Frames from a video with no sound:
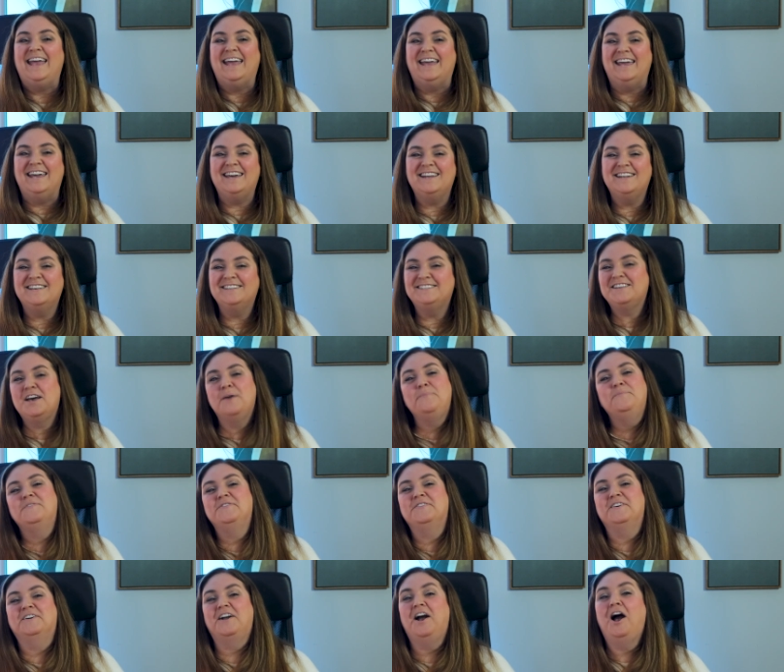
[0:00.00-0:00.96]
Hit us up
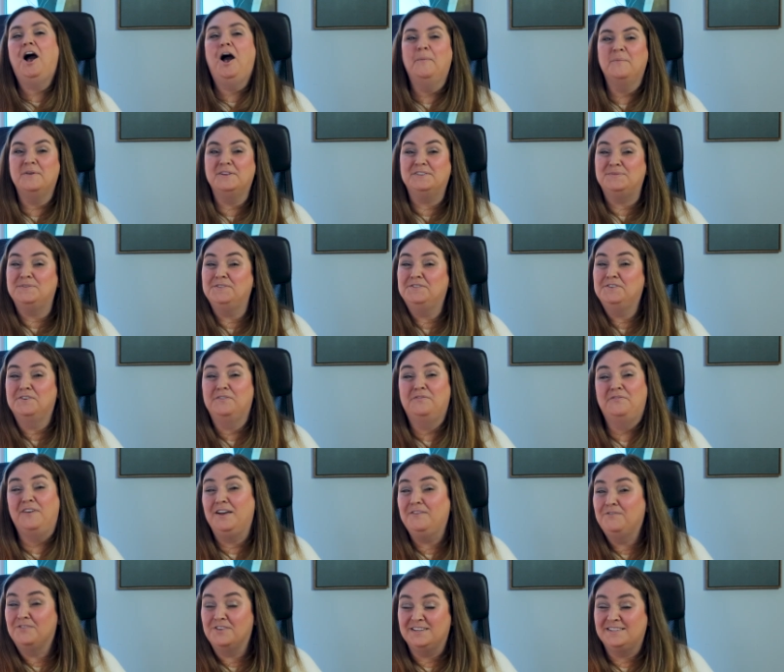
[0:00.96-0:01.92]
in the comments with your
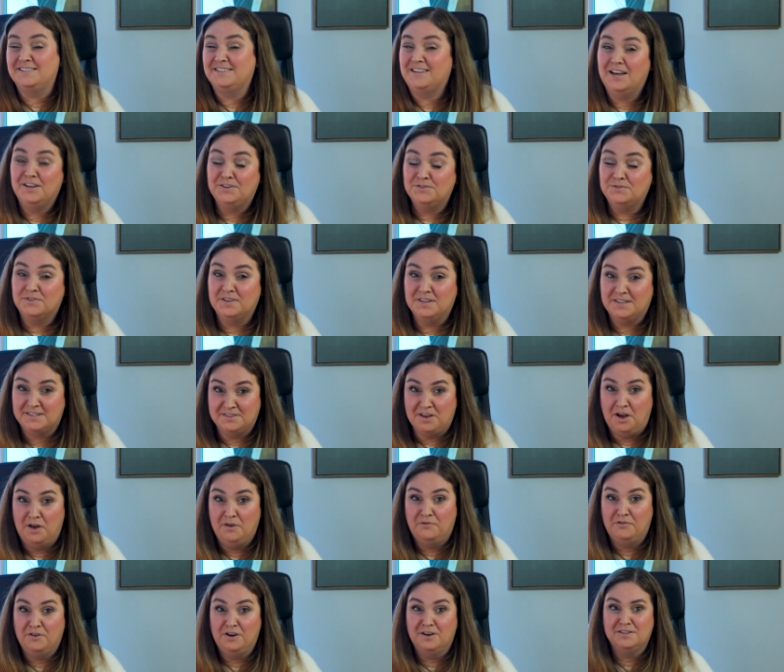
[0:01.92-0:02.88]
favorite scheduling
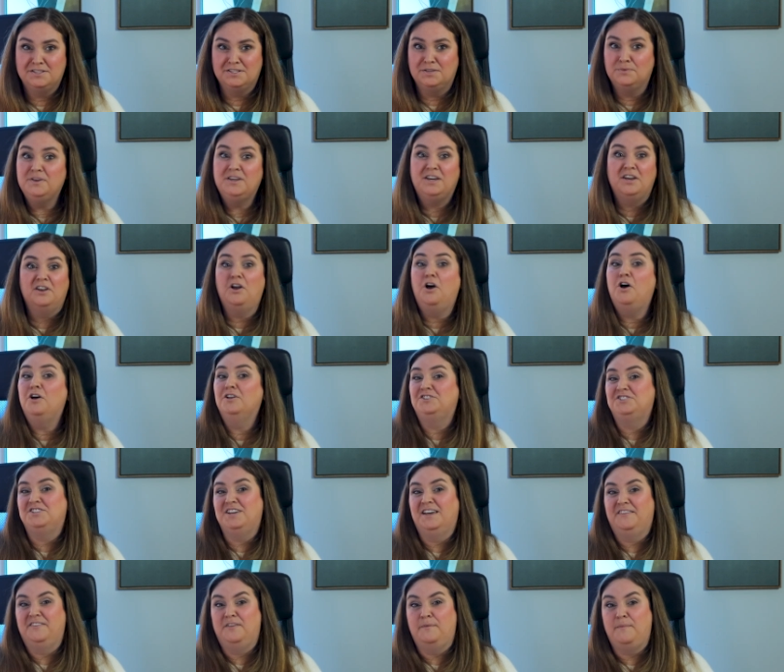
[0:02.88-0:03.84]
software so we can all
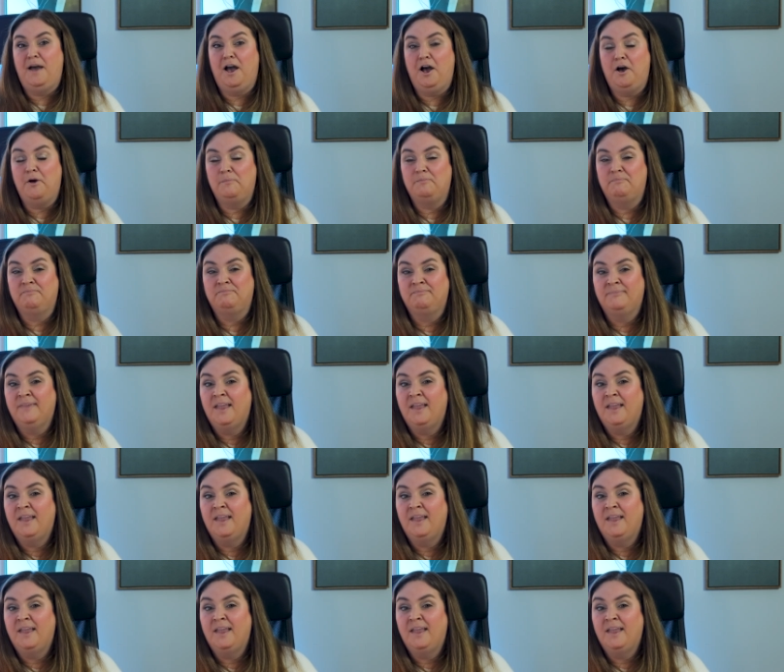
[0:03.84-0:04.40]
check them out.